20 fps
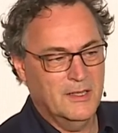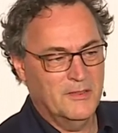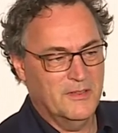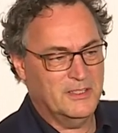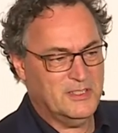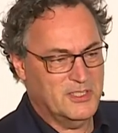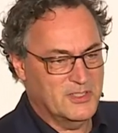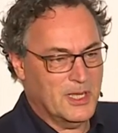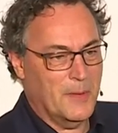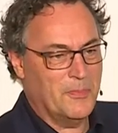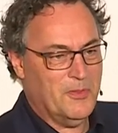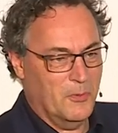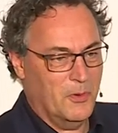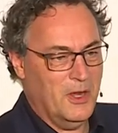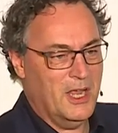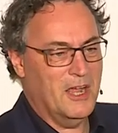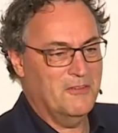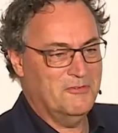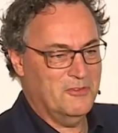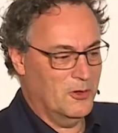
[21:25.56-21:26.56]
This is something we
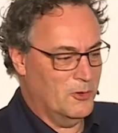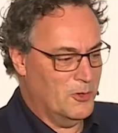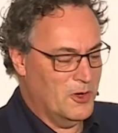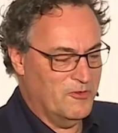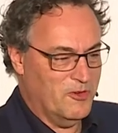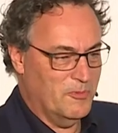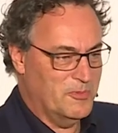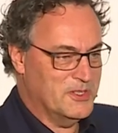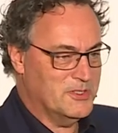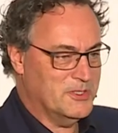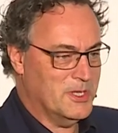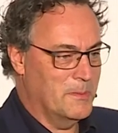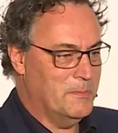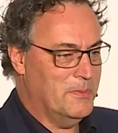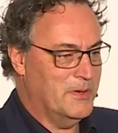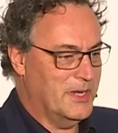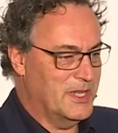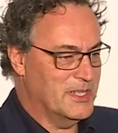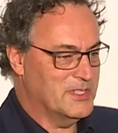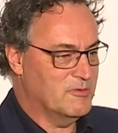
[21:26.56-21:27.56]
have to learn from these
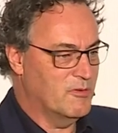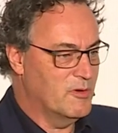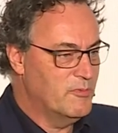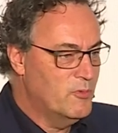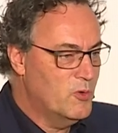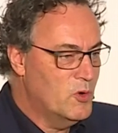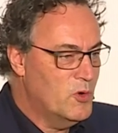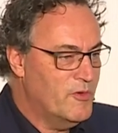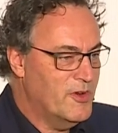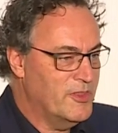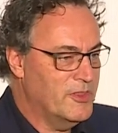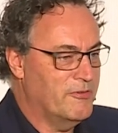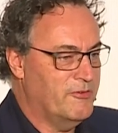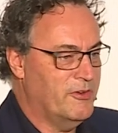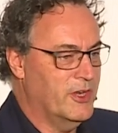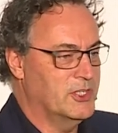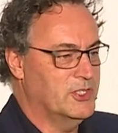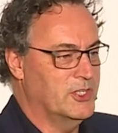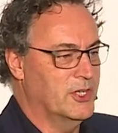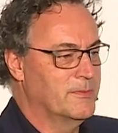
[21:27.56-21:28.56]
companies, removing the
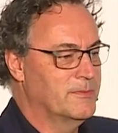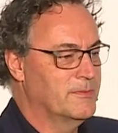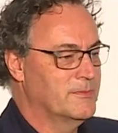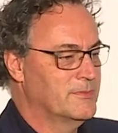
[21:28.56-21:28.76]
friction.